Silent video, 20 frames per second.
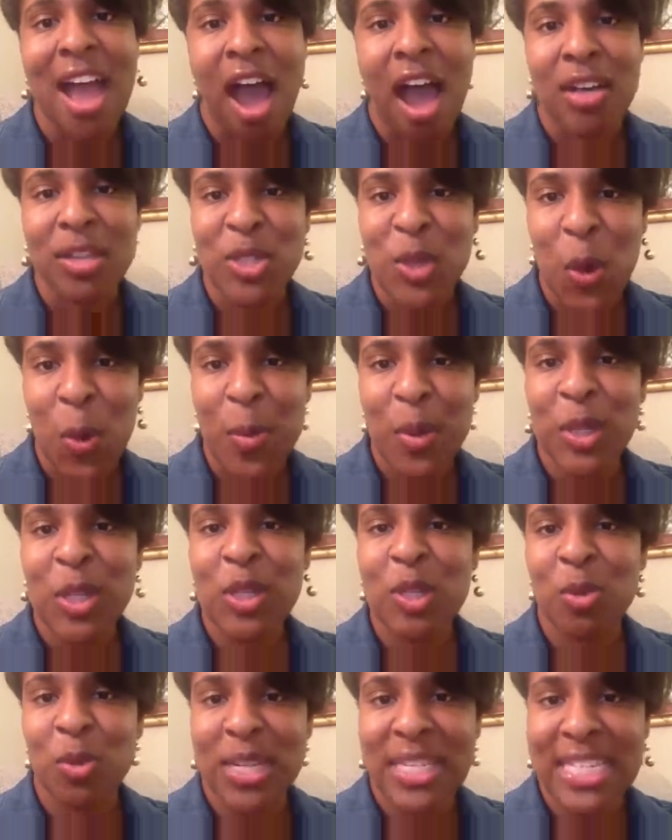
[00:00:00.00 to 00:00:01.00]
October
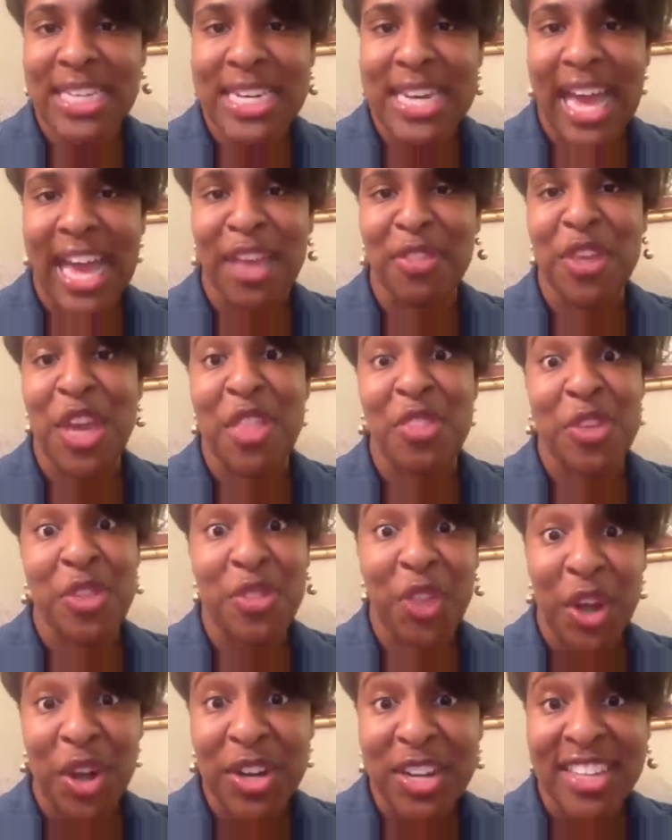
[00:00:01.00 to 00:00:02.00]
the 29th and the
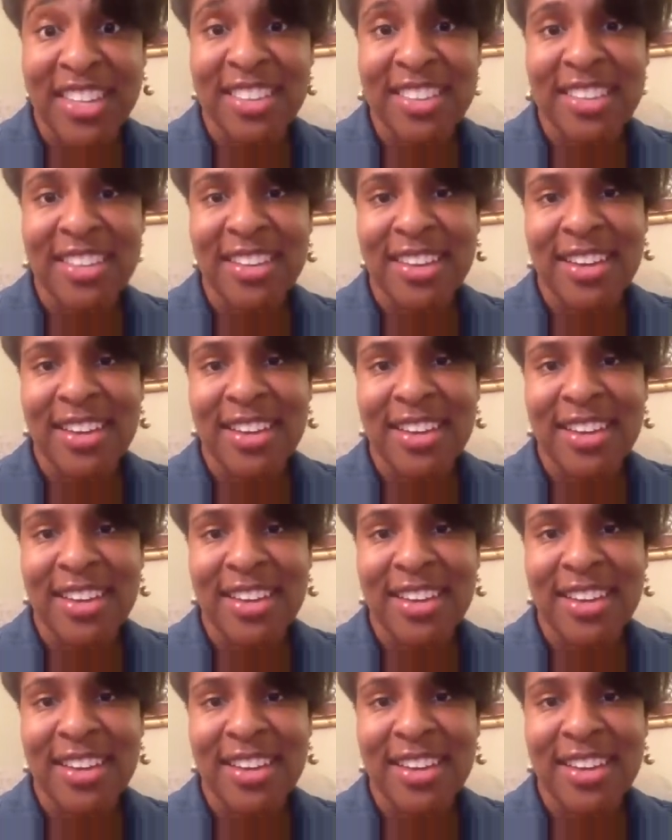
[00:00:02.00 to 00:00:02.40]
30th.